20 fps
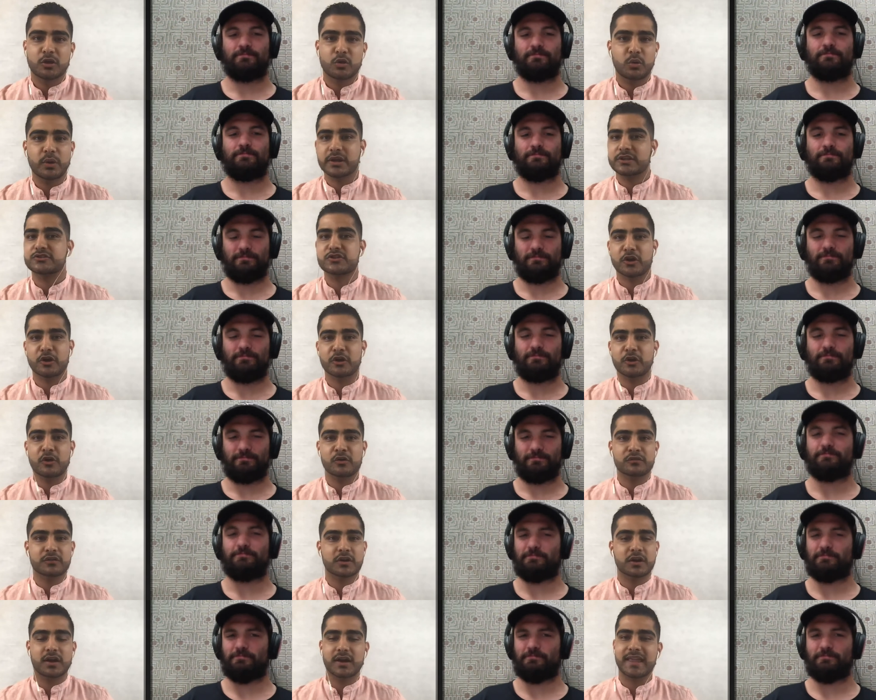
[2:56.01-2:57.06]
Speaker 1: quick
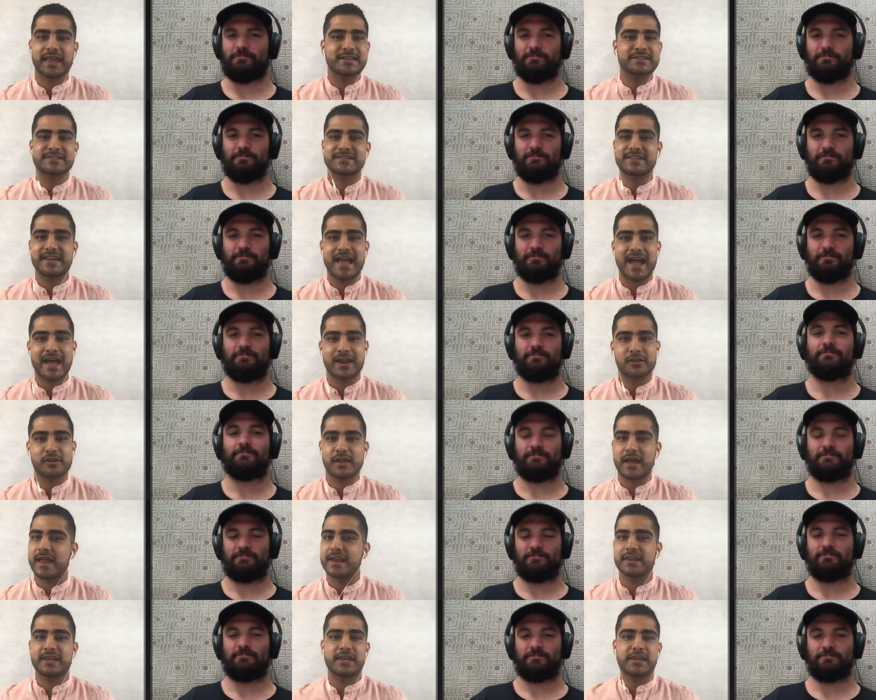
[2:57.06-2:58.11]
turnover against
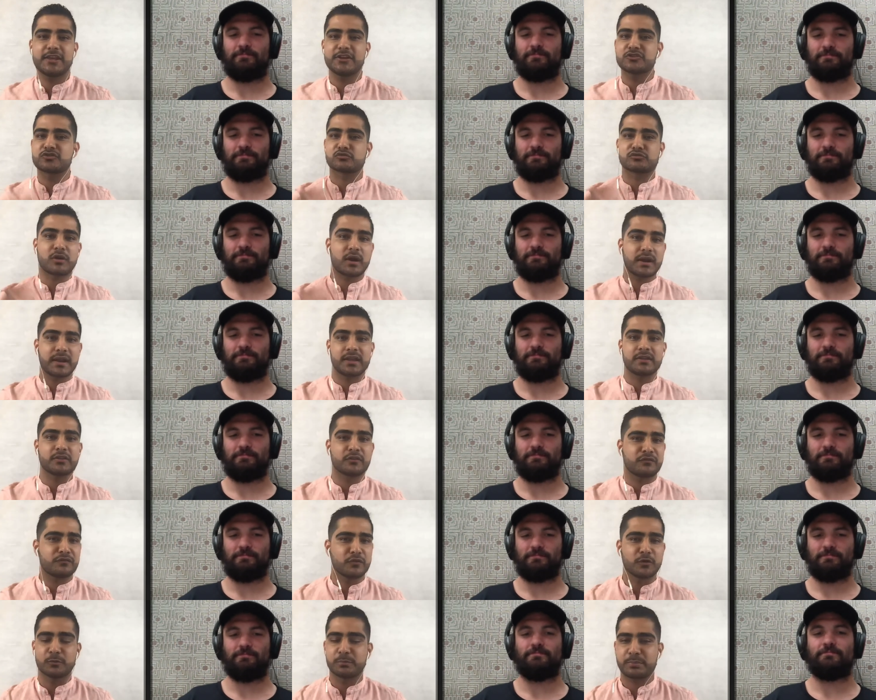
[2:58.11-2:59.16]
Seattle, and he's running the
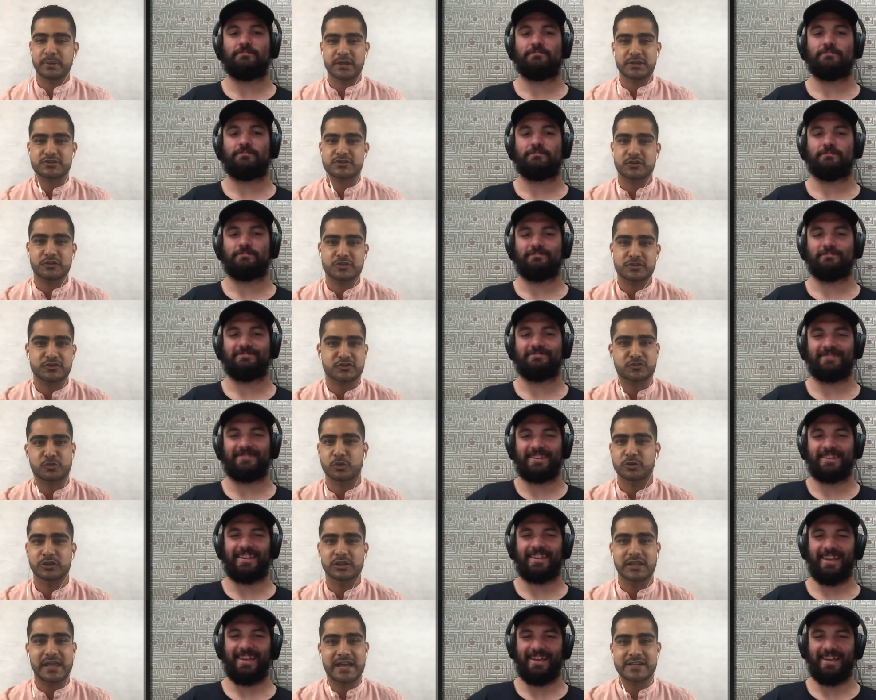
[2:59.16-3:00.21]
full pitch to
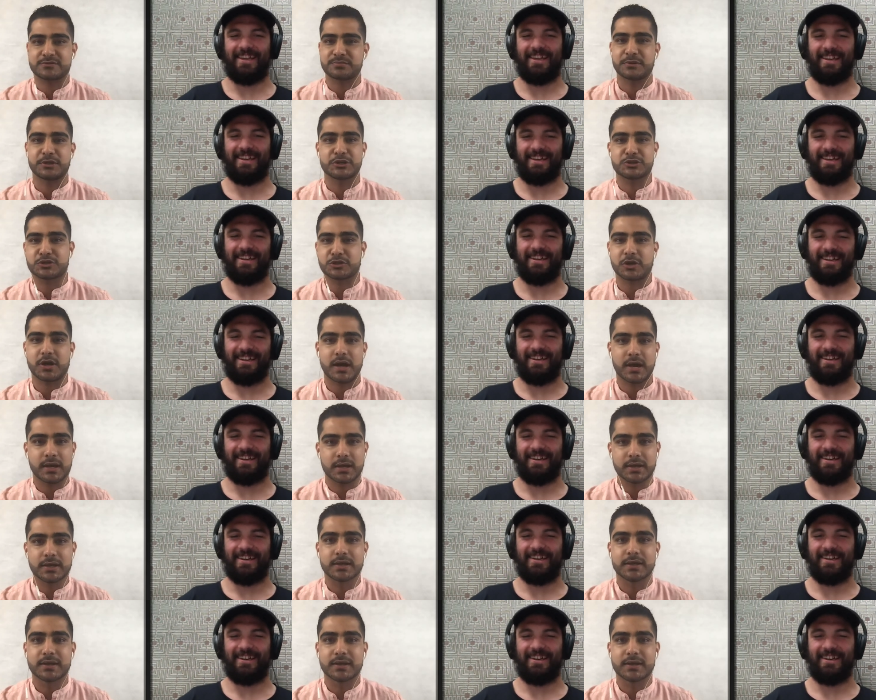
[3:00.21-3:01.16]
score the last minute try